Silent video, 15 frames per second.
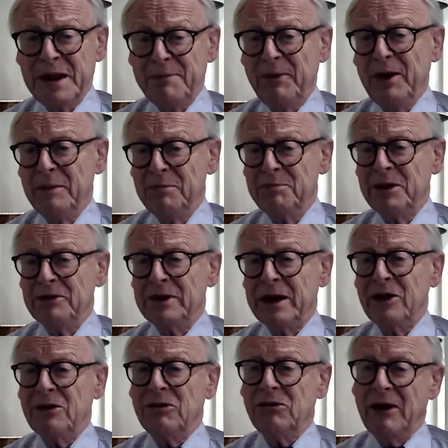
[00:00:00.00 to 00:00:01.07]
people are
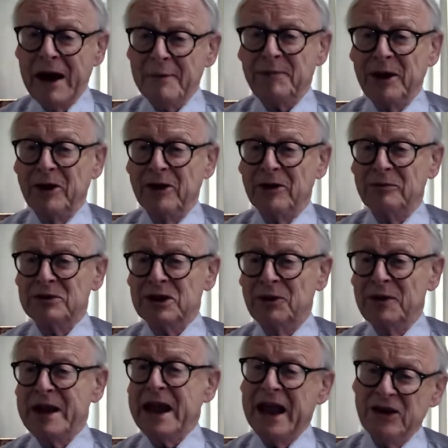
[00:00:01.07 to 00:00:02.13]
building crap homes
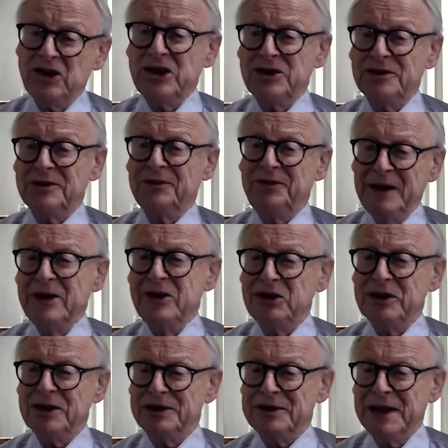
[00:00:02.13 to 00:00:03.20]
on the edges of
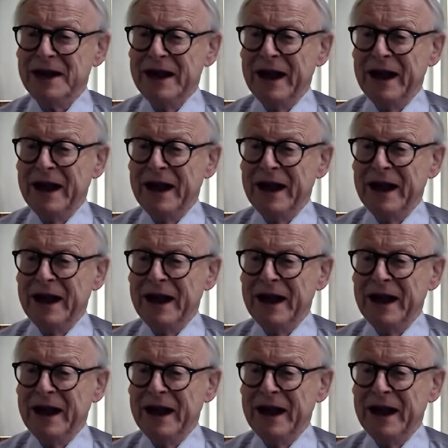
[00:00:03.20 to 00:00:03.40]
villages.